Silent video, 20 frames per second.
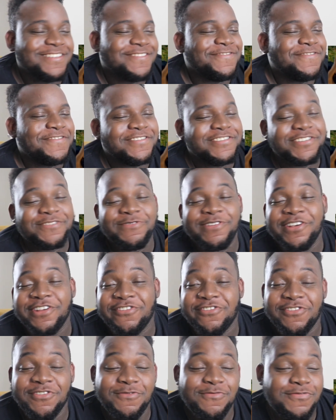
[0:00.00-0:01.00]
official. We
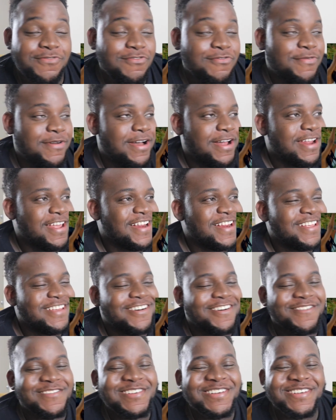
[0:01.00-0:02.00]
control pool party.
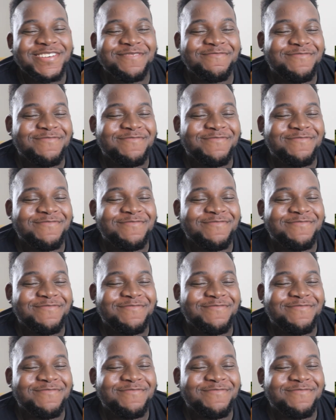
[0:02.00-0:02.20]
Yo,